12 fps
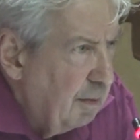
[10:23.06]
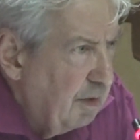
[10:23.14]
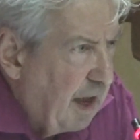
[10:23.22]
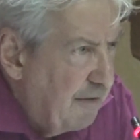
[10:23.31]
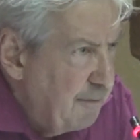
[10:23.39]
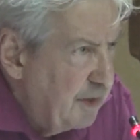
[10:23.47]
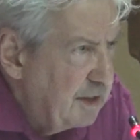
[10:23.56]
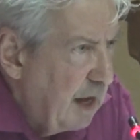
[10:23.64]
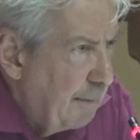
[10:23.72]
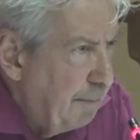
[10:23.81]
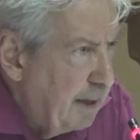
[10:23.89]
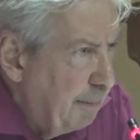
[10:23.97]
government
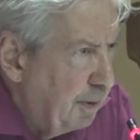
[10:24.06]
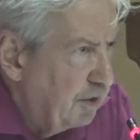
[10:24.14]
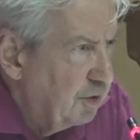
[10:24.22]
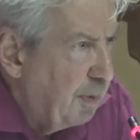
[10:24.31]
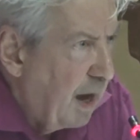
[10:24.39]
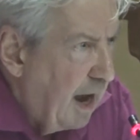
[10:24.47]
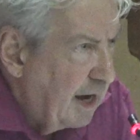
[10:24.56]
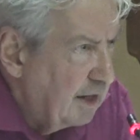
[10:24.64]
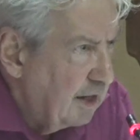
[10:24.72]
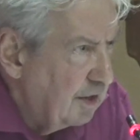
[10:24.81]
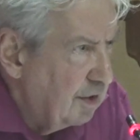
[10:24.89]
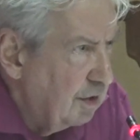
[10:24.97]
and peoples behind
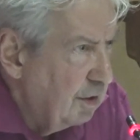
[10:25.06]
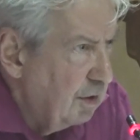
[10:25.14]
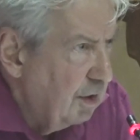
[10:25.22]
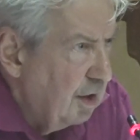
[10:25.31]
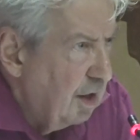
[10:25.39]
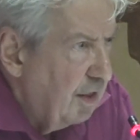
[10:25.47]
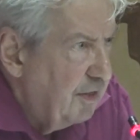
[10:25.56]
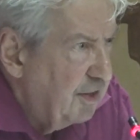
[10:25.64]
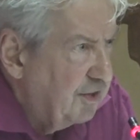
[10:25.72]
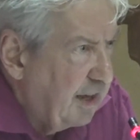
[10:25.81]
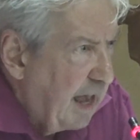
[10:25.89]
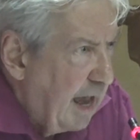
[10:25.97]
it,
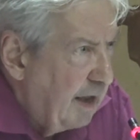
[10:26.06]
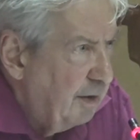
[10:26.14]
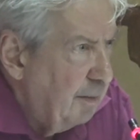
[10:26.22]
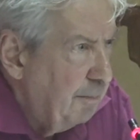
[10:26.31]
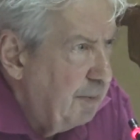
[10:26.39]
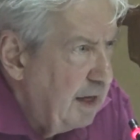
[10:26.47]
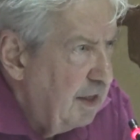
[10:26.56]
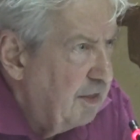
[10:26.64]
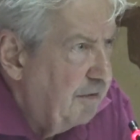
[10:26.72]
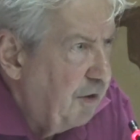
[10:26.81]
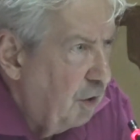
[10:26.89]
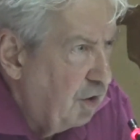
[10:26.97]
this can be the
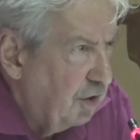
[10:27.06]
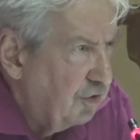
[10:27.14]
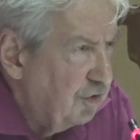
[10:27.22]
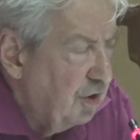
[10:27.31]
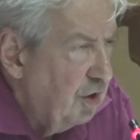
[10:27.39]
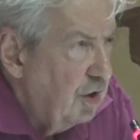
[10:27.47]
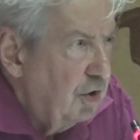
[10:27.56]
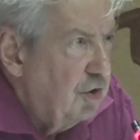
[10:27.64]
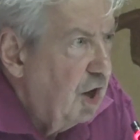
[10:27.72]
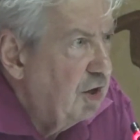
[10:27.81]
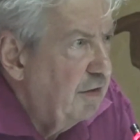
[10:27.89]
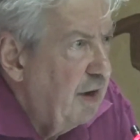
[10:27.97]
focus.
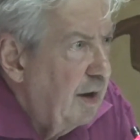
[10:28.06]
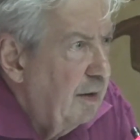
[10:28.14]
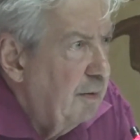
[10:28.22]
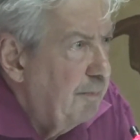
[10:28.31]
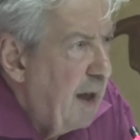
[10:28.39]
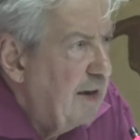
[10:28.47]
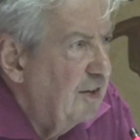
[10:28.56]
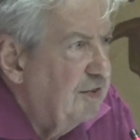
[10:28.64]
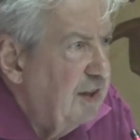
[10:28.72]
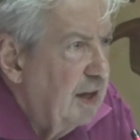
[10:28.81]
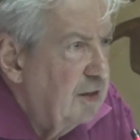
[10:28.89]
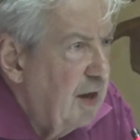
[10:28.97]
Not of a
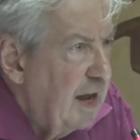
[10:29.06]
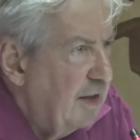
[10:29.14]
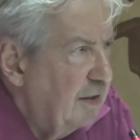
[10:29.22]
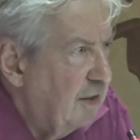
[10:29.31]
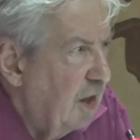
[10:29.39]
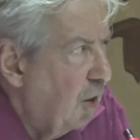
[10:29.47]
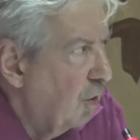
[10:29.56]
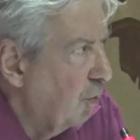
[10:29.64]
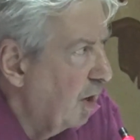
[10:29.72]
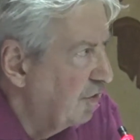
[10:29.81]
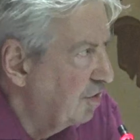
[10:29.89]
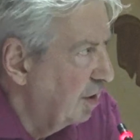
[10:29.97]
panacea to end the whole
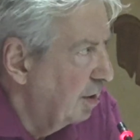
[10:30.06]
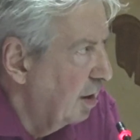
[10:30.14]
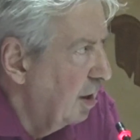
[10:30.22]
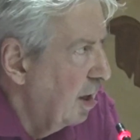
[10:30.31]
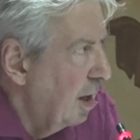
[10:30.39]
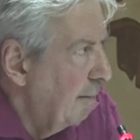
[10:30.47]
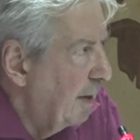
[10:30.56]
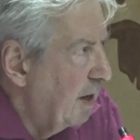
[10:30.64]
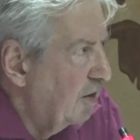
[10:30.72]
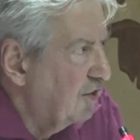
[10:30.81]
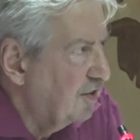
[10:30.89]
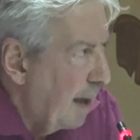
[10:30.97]
question, but
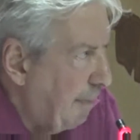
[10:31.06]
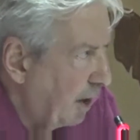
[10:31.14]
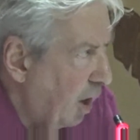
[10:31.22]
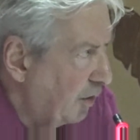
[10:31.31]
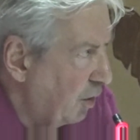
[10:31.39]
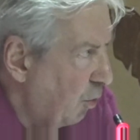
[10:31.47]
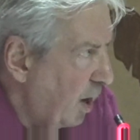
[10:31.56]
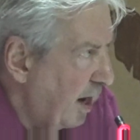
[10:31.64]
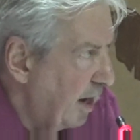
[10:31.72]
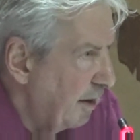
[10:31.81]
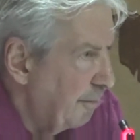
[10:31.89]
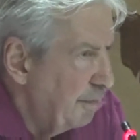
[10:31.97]
a step along the way.
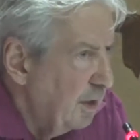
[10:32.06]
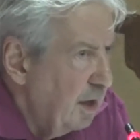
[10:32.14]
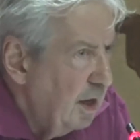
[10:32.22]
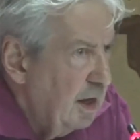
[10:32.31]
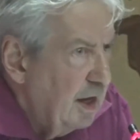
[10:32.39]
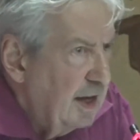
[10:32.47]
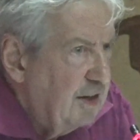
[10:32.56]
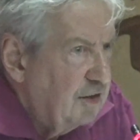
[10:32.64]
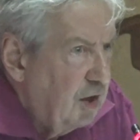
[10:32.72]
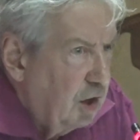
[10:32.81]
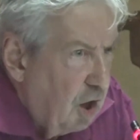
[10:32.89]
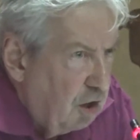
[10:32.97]
It is
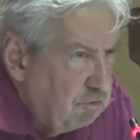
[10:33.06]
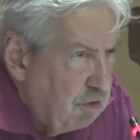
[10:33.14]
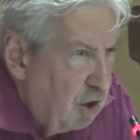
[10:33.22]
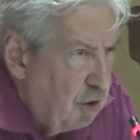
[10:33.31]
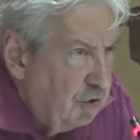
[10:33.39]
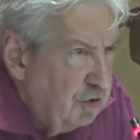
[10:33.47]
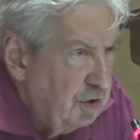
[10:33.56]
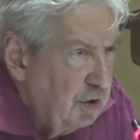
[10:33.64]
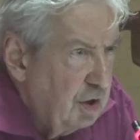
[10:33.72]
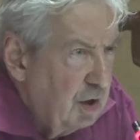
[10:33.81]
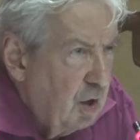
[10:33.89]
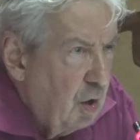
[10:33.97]
a long road.
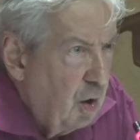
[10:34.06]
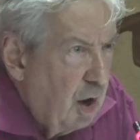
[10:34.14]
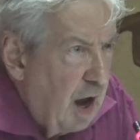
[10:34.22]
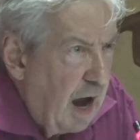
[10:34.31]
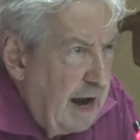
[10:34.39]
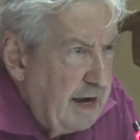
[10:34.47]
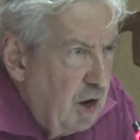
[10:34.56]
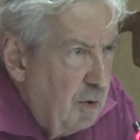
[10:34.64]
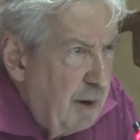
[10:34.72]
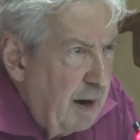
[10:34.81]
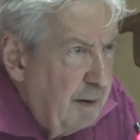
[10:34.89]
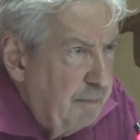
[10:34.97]
I know
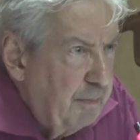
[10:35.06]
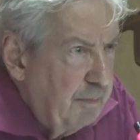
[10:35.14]
my